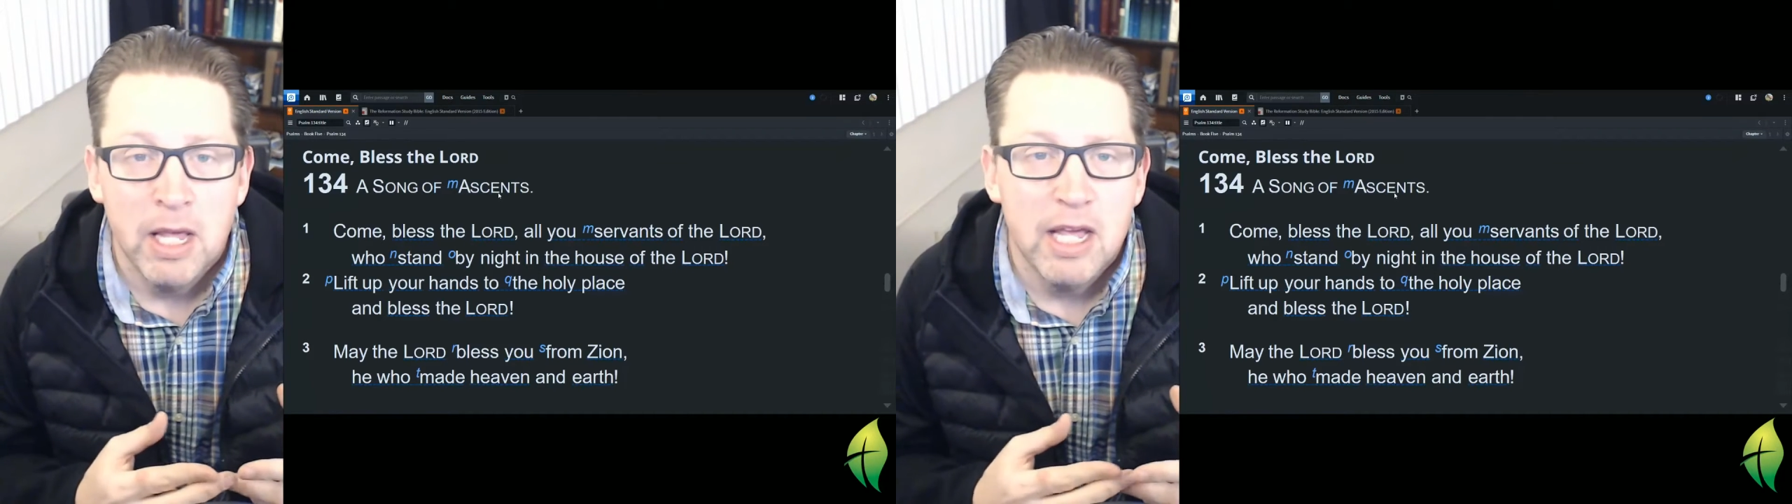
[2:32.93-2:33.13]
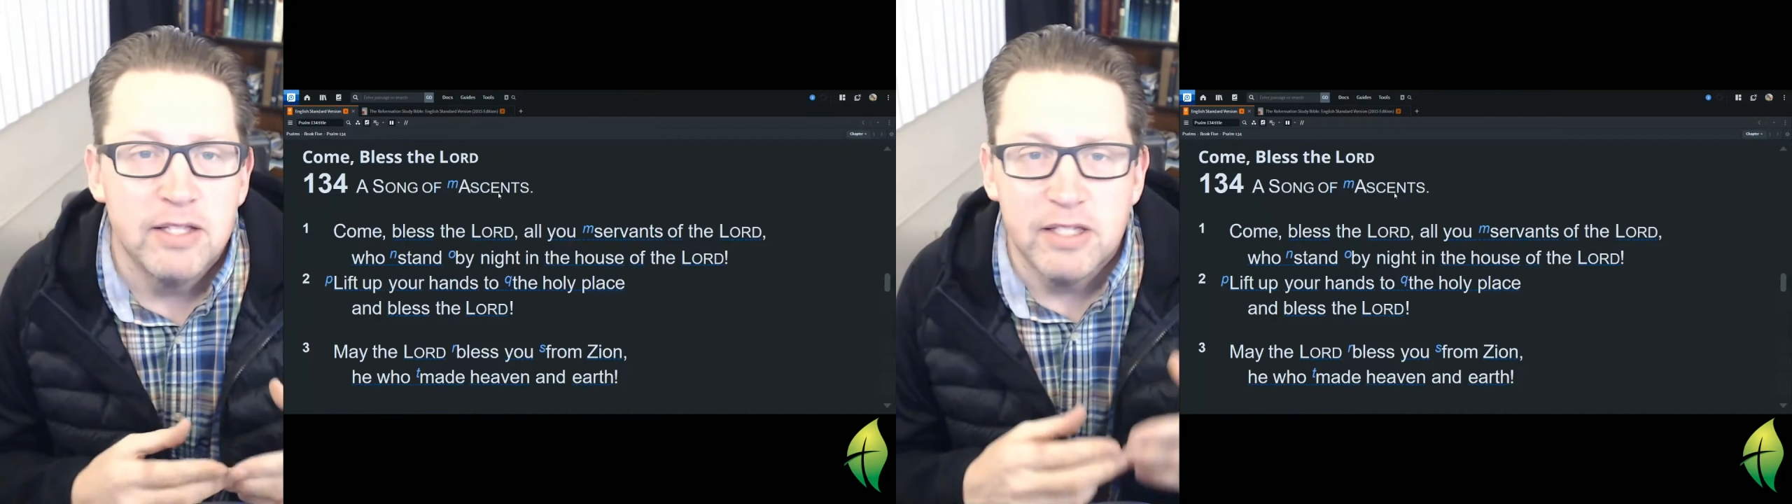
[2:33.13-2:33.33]

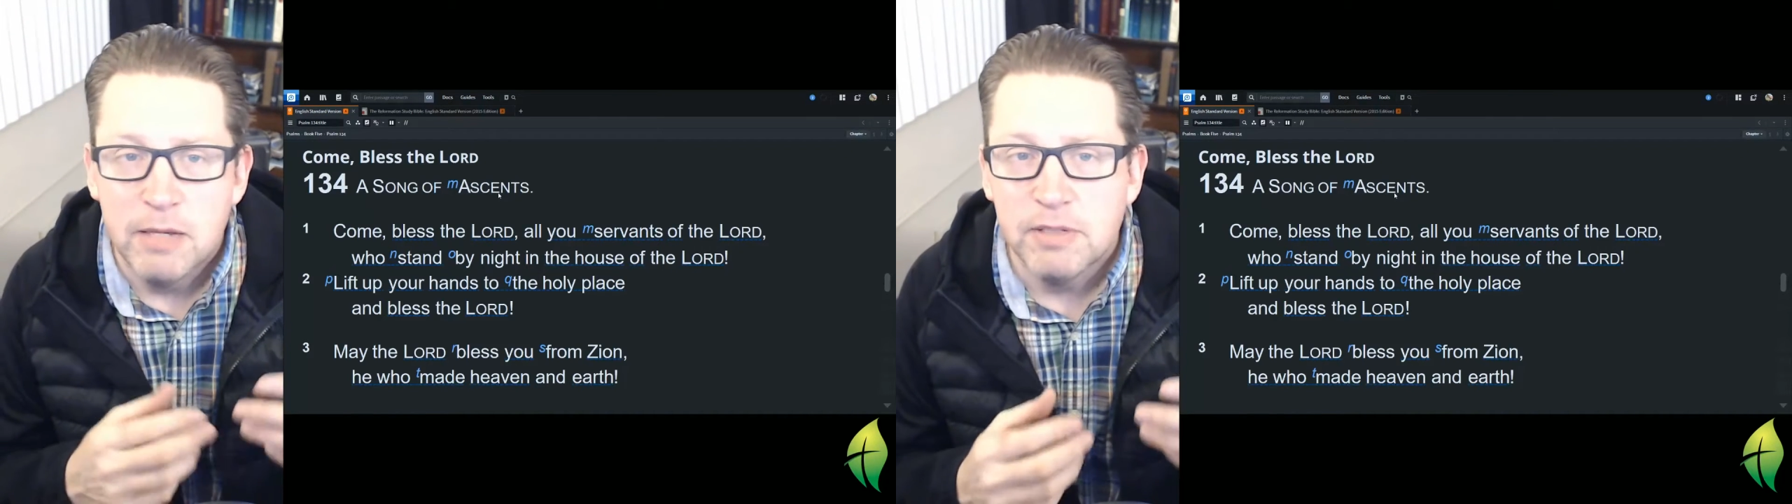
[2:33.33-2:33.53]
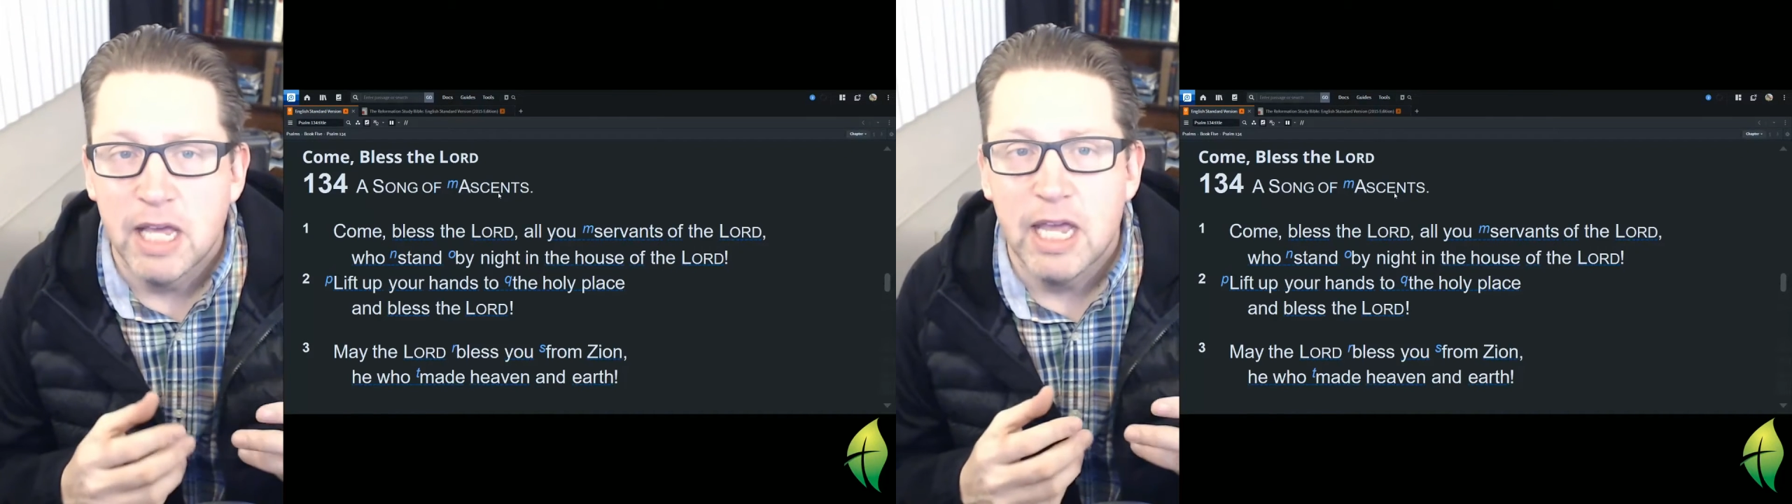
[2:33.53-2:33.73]
it
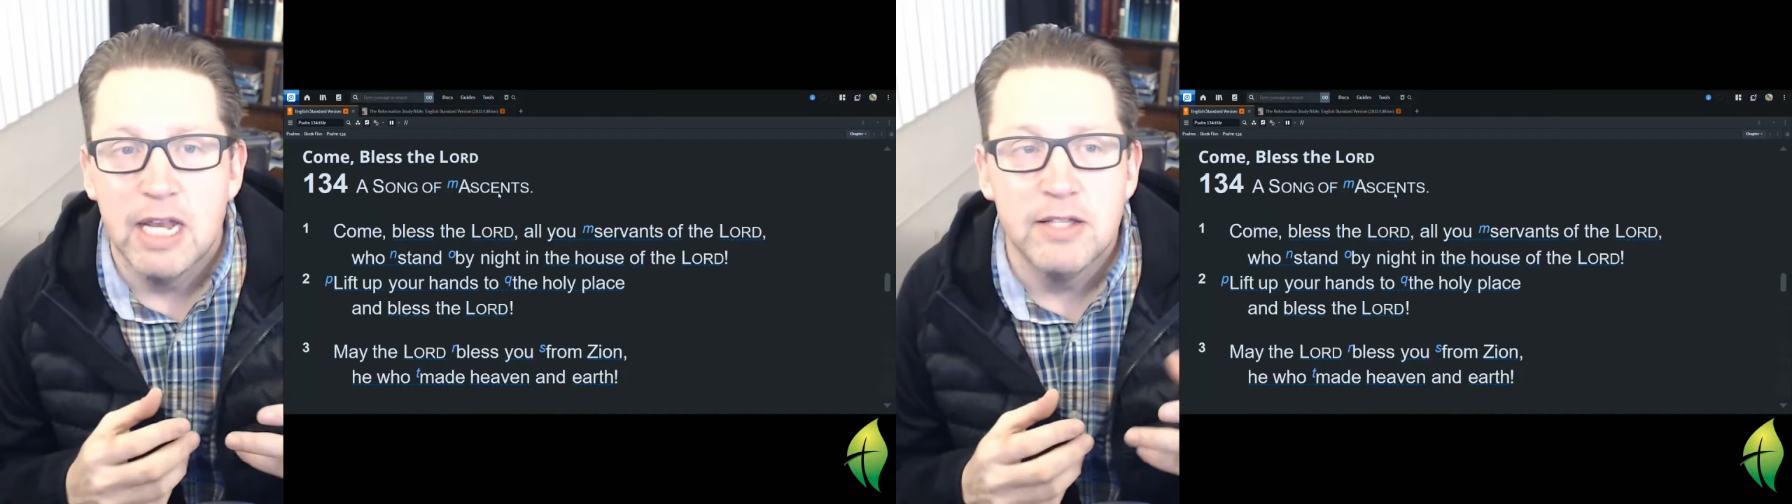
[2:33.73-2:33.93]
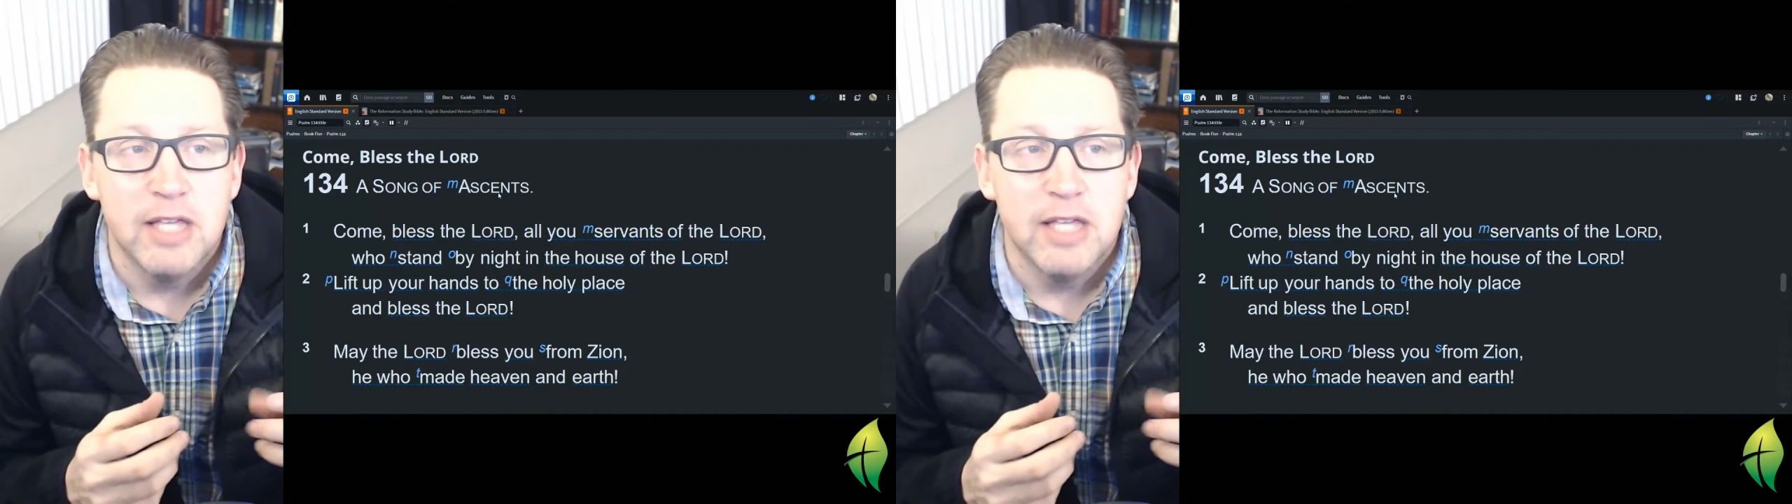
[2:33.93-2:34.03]
seems like it is